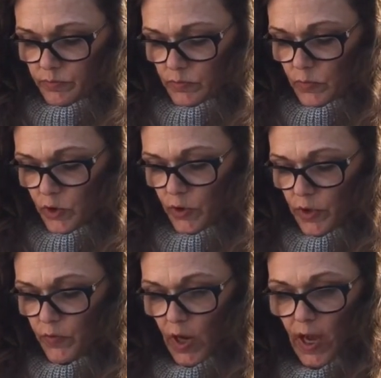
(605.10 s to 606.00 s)
So
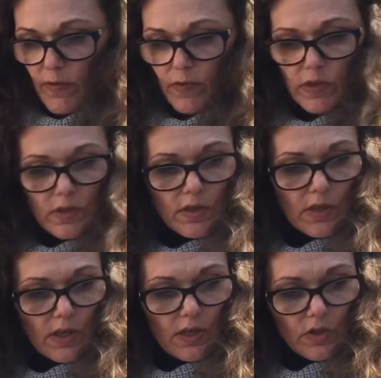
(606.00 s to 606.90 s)
if you haven't done
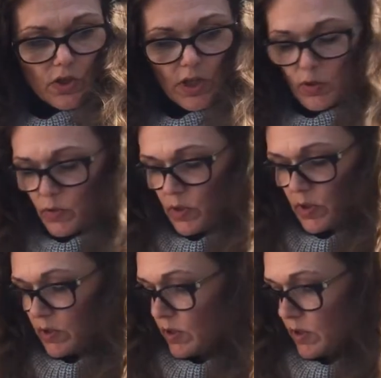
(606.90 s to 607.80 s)
any shadow work,